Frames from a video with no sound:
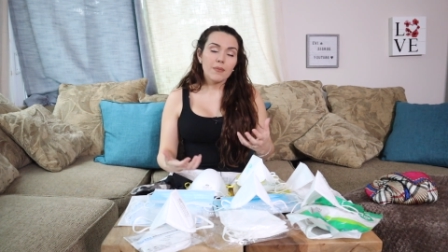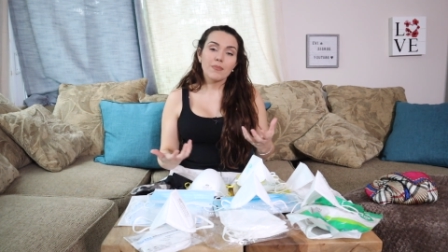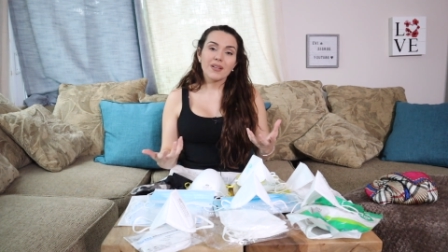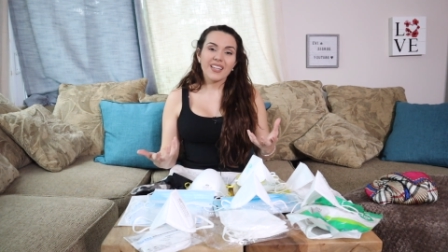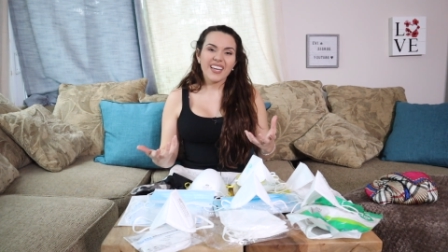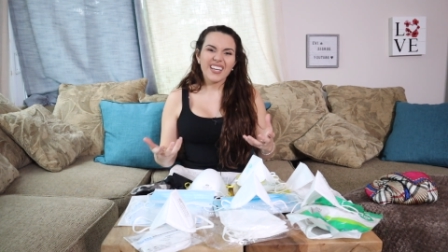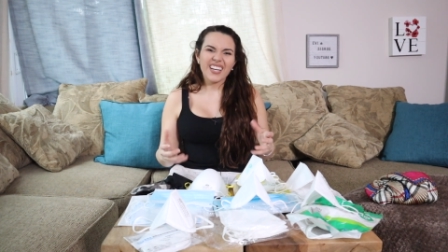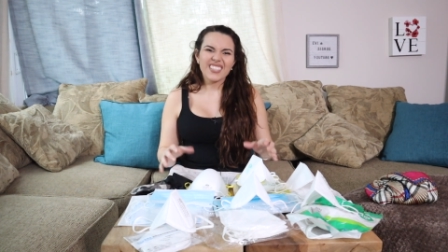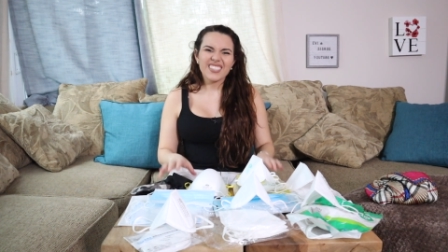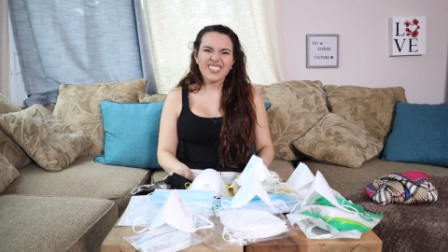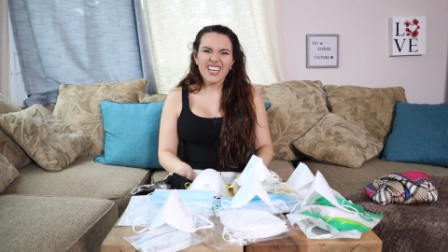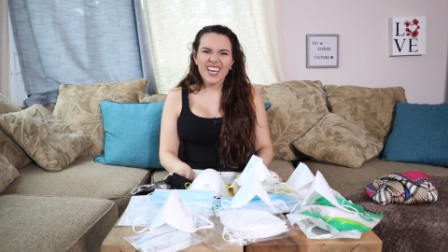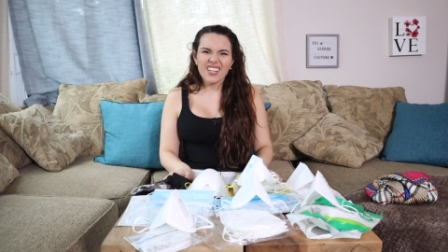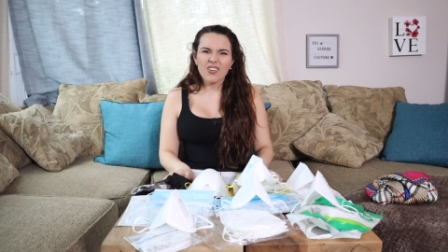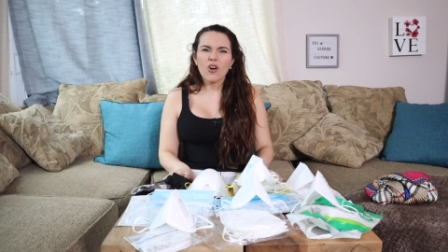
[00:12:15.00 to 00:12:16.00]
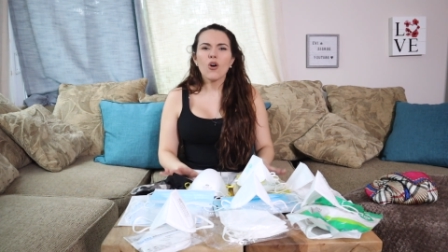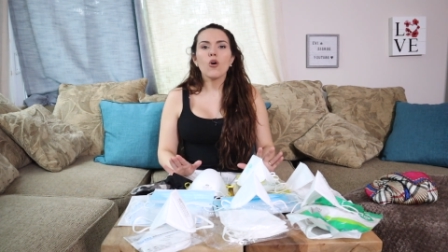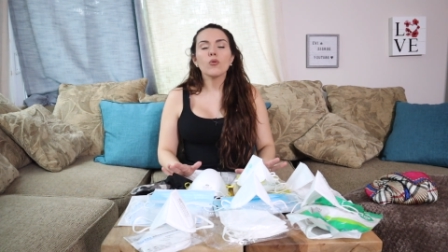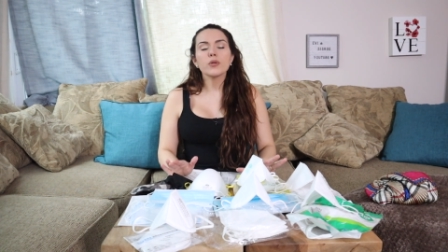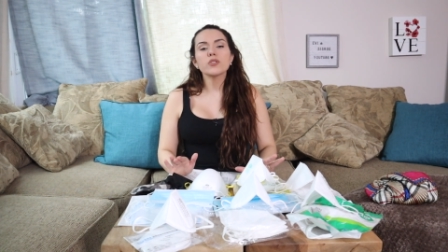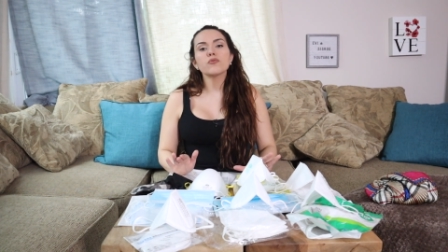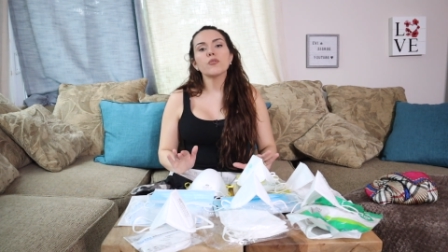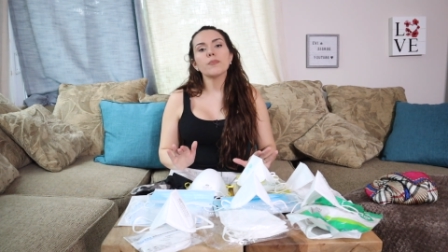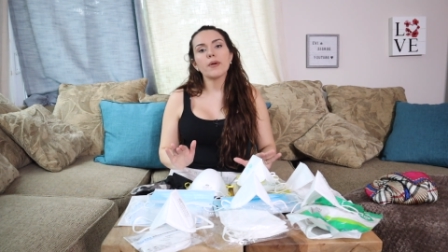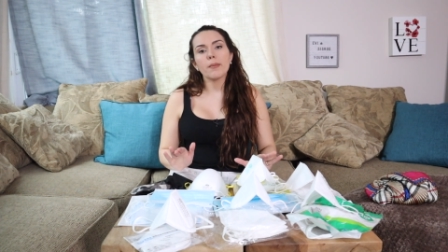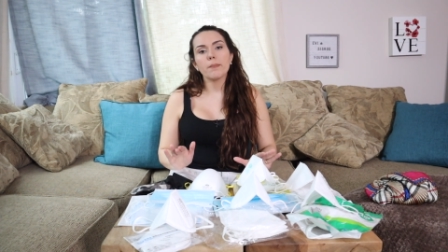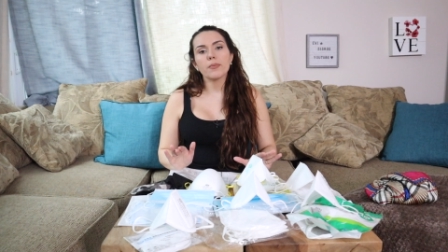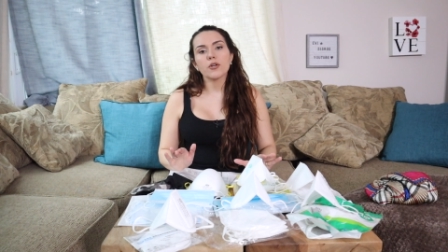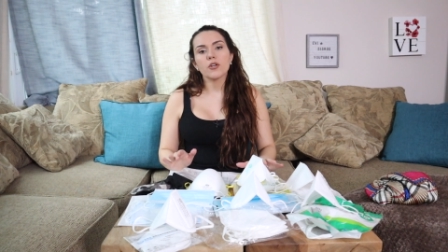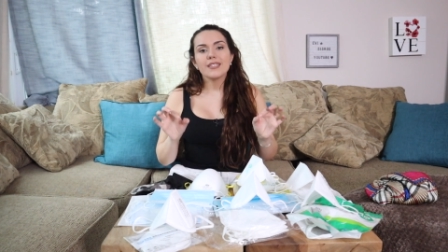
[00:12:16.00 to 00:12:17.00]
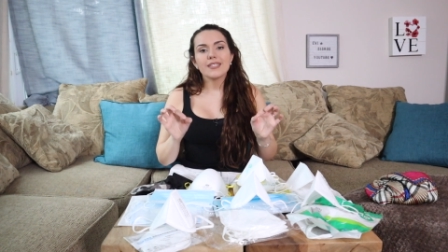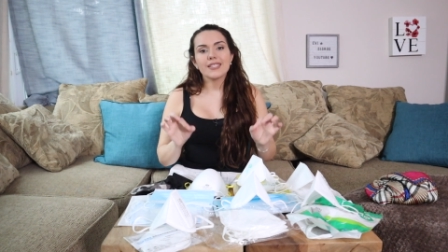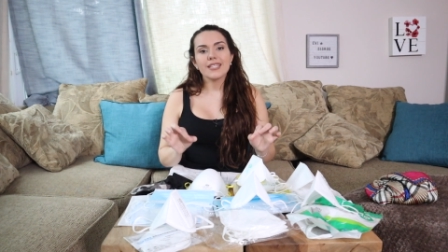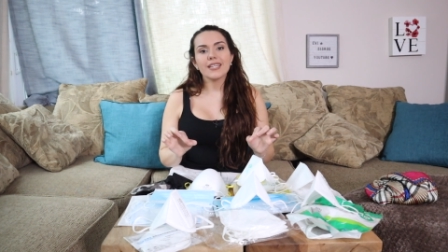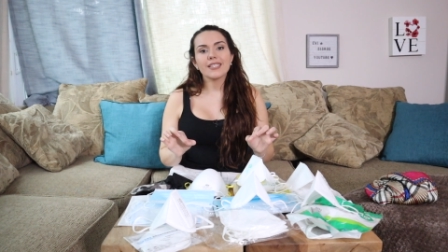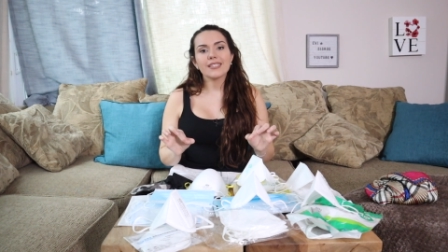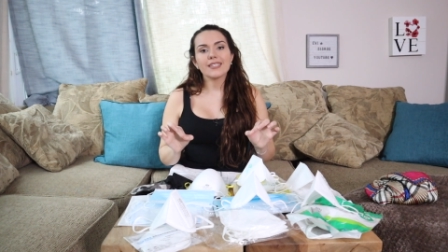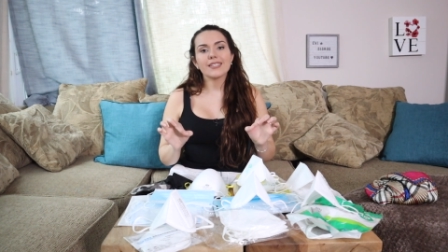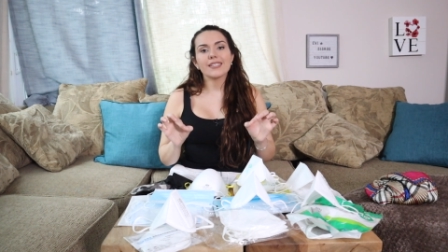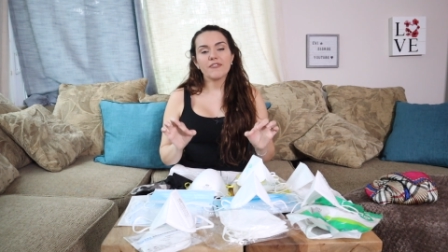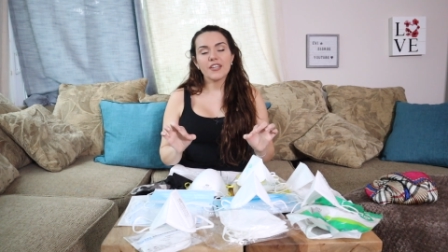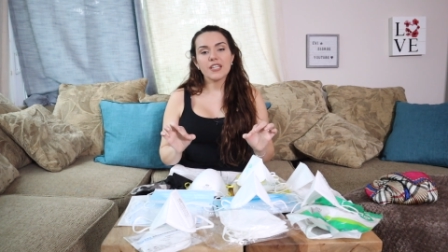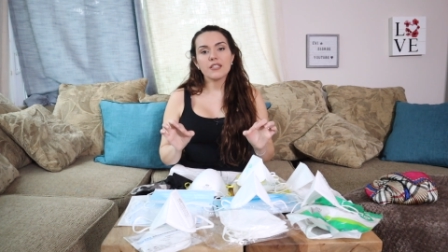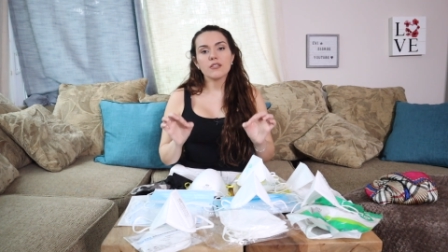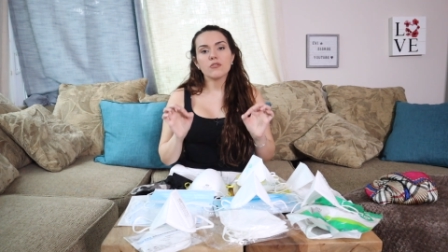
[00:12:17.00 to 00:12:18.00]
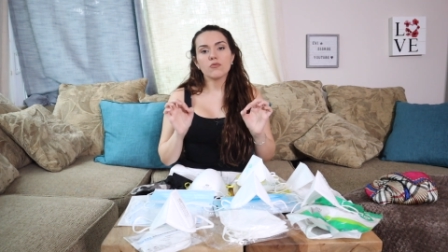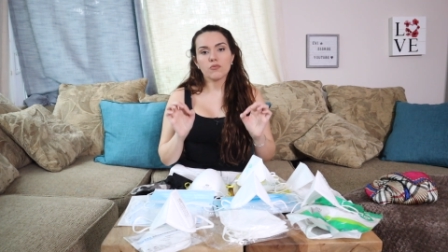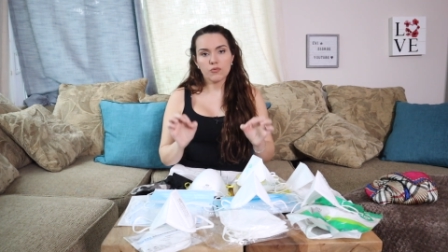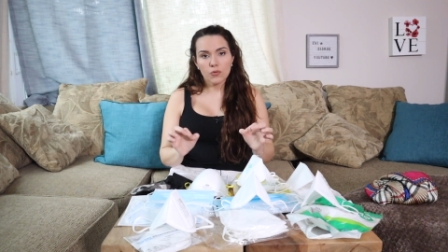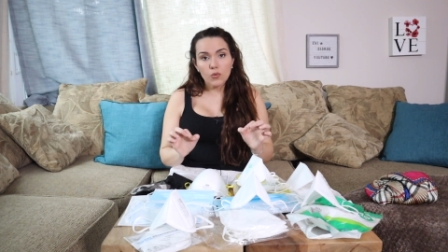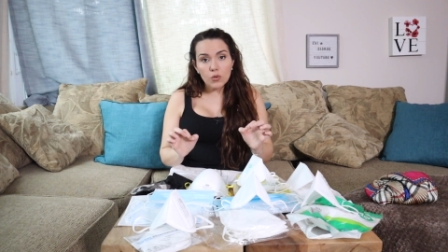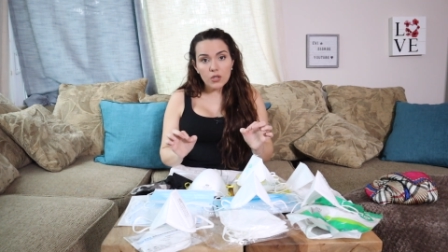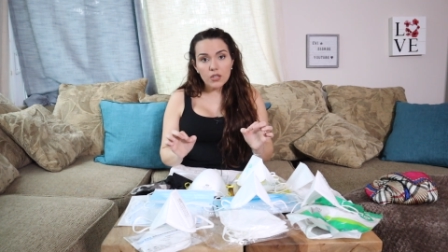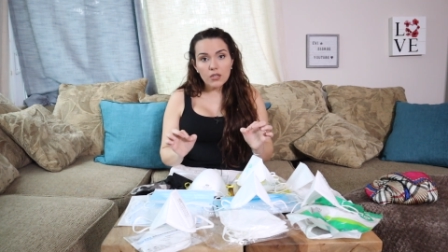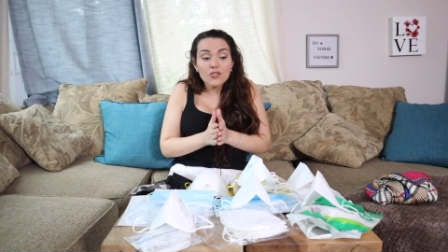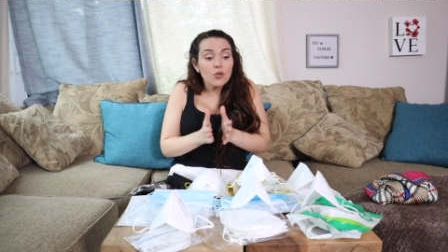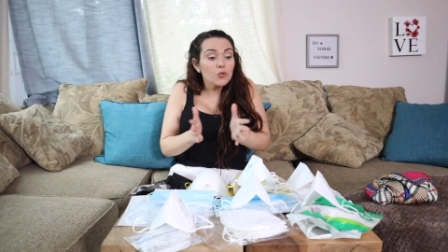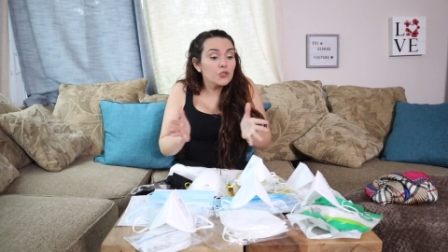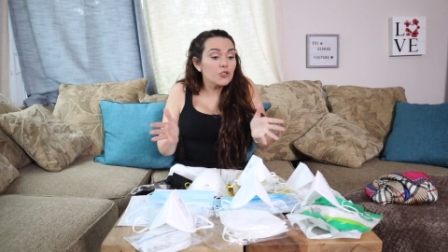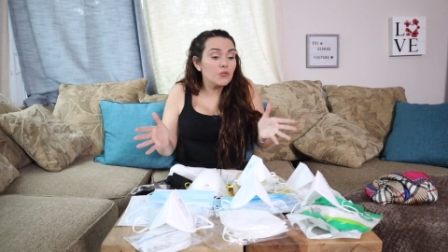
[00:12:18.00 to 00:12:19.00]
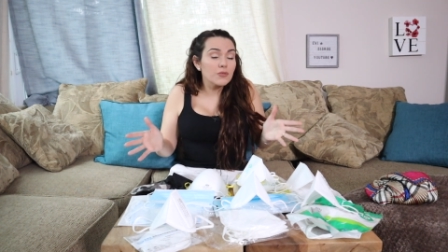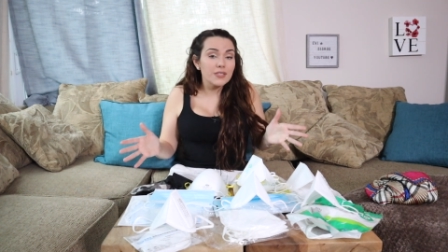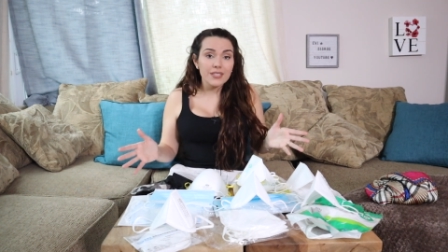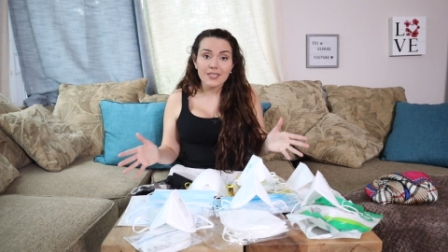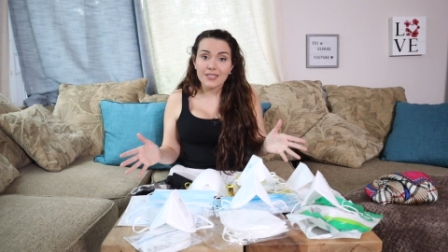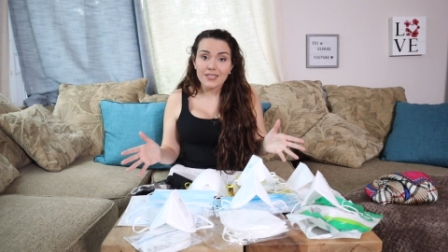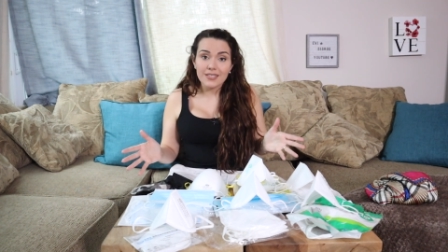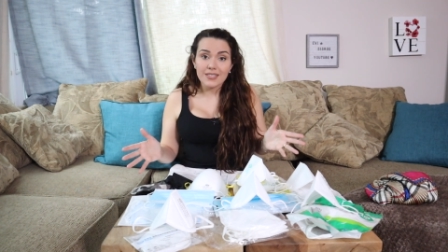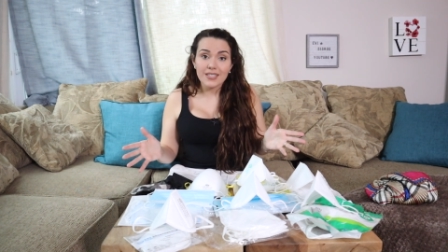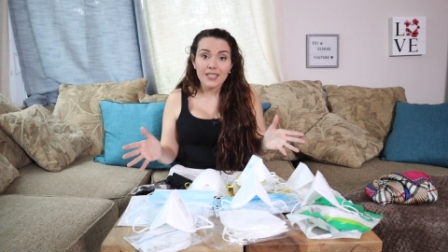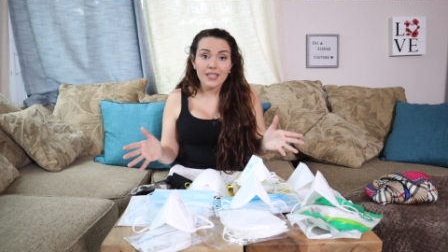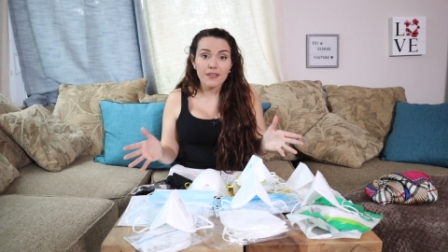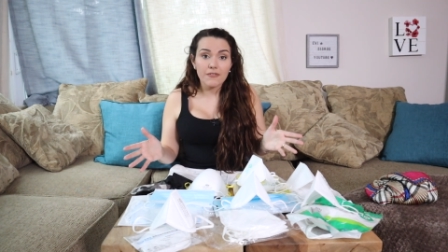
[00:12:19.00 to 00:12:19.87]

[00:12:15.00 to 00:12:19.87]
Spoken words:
But like I said, always remember 6 feet rule, social distancing.